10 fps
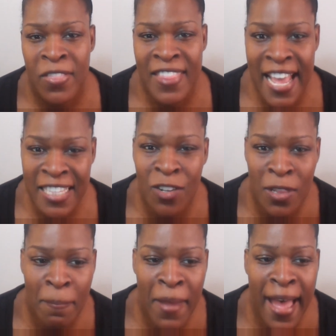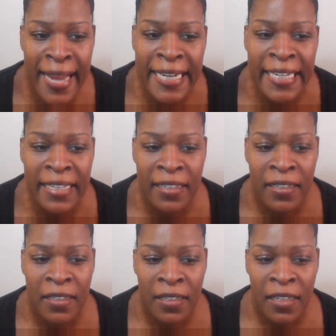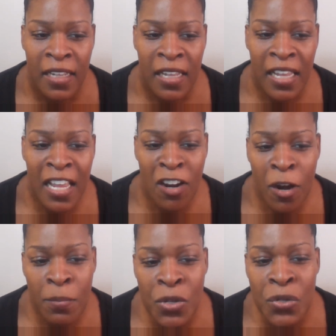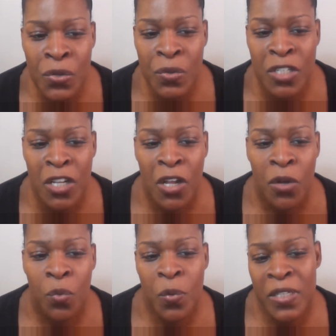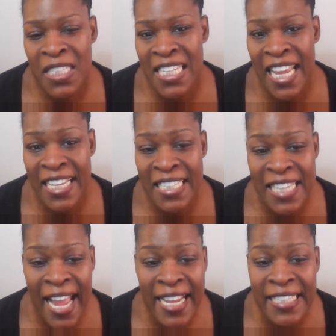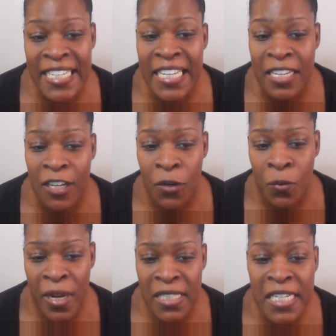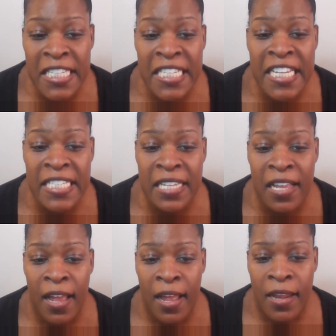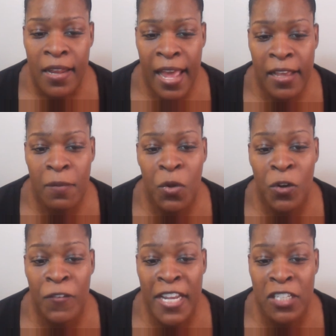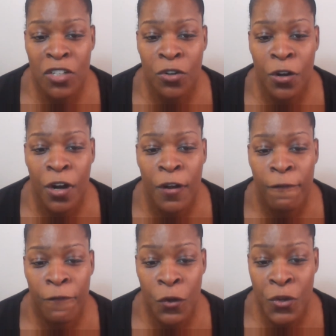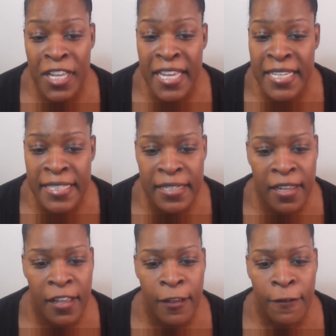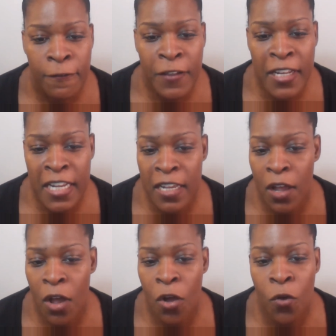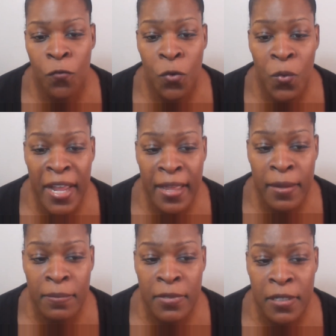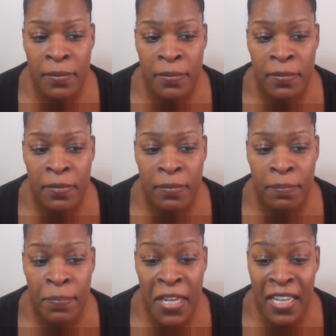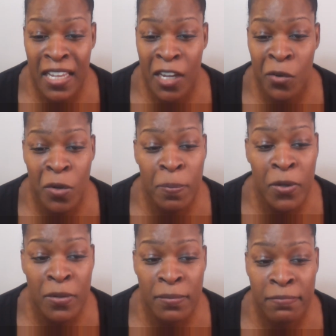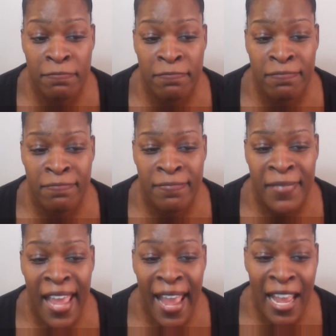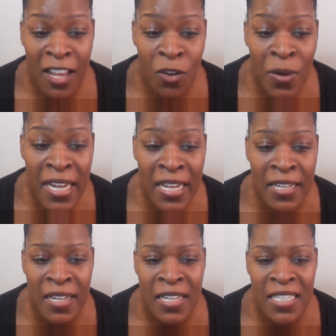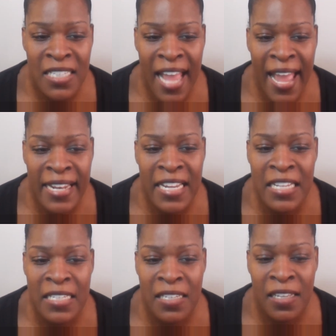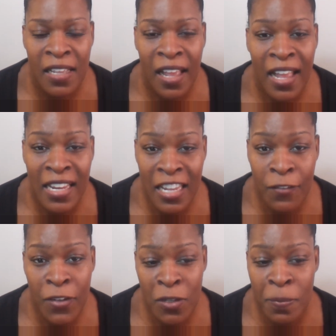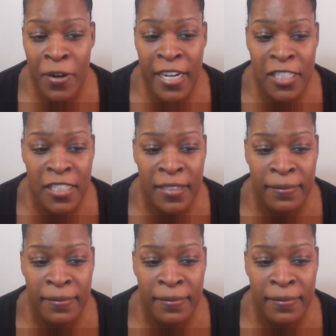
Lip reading: That's on the body. In our moods, we would see anxiety, restlessness, lack of motivation or focus, feeling overwhelmed, being irritable, angry, sadness, and even depression.